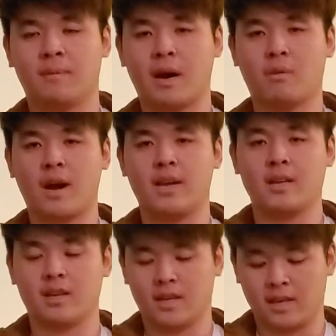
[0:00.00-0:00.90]
by
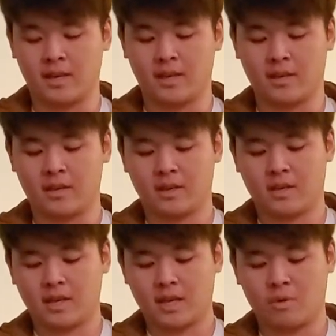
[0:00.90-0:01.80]
Riot, and
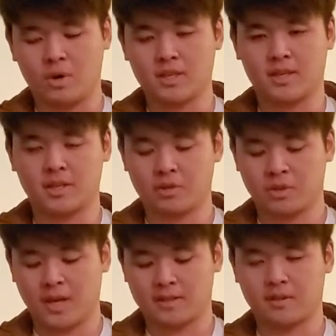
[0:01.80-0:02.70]
it wasn't until
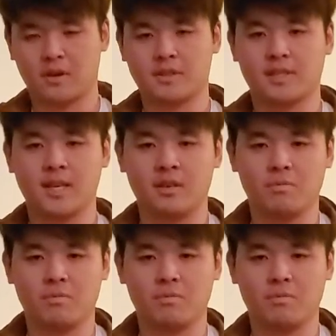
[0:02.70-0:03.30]
2013